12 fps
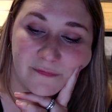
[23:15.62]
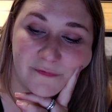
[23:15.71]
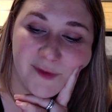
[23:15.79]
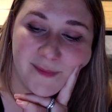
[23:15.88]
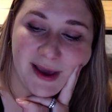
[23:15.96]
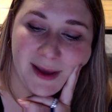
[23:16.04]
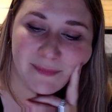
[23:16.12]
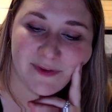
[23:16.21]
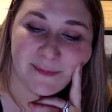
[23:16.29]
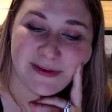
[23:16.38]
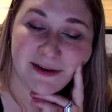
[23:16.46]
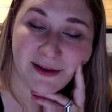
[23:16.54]

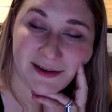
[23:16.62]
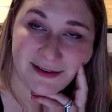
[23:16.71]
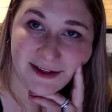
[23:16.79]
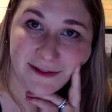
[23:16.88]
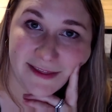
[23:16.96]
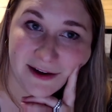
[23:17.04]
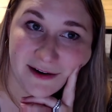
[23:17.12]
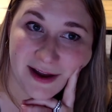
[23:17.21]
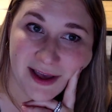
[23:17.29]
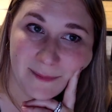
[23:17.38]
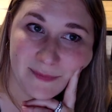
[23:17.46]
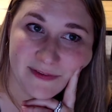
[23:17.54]
apps beyond healthcare
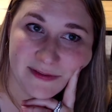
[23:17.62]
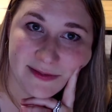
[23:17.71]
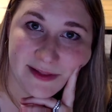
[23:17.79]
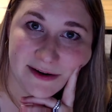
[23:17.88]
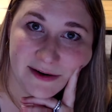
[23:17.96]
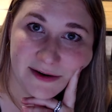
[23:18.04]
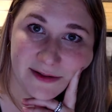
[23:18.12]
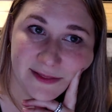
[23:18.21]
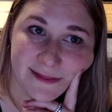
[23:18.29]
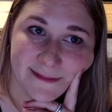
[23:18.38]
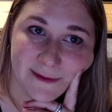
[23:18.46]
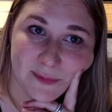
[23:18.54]
apps that are
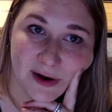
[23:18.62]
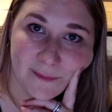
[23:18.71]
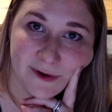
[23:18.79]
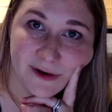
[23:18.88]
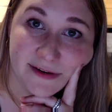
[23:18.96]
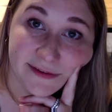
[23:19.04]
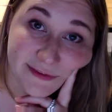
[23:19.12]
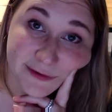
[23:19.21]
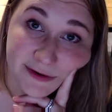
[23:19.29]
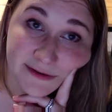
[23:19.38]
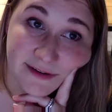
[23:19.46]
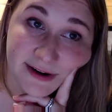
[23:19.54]
the primary
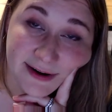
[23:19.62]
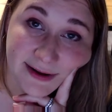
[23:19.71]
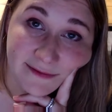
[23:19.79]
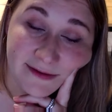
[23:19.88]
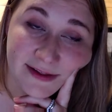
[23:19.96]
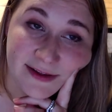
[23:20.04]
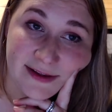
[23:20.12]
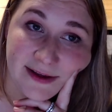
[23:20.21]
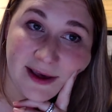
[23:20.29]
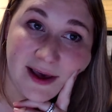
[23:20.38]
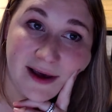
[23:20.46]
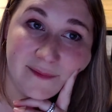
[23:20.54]
concern right now.
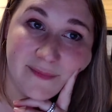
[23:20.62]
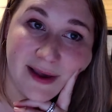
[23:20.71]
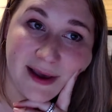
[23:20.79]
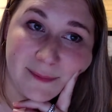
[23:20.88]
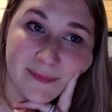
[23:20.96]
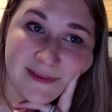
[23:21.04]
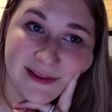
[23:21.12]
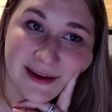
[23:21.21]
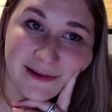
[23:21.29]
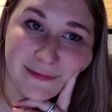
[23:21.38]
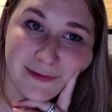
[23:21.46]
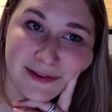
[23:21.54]
Apps
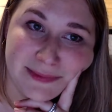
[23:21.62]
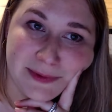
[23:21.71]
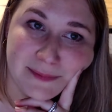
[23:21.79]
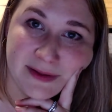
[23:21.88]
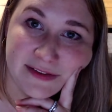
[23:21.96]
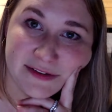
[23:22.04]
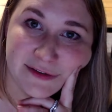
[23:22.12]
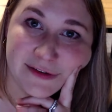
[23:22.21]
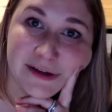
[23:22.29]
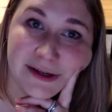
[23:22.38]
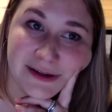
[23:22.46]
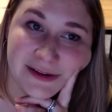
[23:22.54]
like Facebook
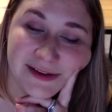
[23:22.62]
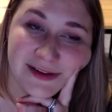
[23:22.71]
Messenger